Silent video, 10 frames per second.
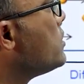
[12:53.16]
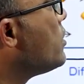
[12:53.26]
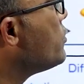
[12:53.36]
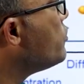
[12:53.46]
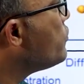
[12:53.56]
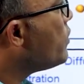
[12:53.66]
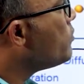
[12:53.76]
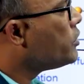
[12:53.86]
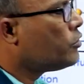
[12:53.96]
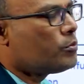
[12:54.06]

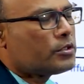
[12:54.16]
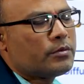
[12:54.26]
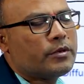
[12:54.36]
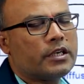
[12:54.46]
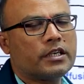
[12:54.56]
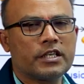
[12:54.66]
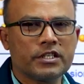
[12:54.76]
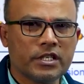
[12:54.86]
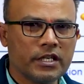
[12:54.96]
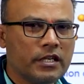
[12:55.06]
non-uniformly doped semiconductor
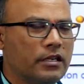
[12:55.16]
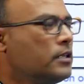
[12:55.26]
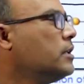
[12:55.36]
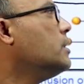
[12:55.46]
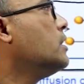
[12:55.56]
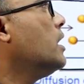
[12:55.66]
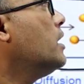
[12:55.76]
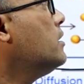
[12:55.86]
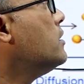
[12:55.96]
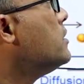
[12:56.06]
is taken,
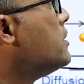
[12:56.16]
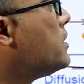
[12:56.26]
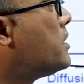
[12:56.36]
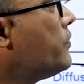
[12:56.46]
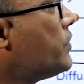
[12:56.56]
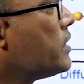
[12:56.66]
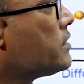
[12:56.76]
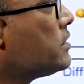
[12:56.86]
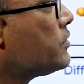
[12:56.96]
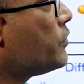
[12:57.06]
and drift
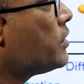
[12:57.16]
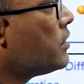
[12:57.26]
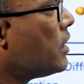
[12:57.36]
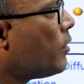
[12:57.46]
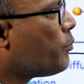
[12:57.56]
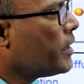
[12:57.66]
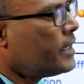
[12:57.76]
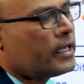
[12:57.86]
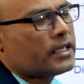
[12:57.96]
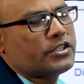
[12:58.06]
exists for
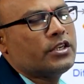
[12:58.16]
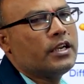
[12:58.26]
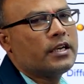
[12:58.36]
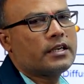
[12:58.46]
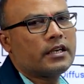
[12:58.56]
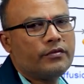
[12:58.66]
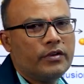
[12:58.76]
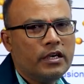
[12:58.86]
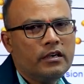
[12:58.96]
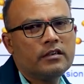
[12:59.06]
applied external electric
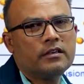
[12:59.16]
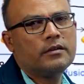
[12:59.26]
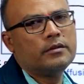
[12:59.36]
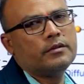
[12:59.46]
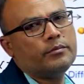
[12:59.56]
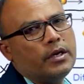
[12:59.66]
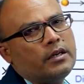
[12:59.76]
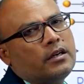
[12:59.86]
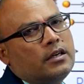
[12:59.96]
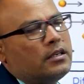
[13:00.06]
field, but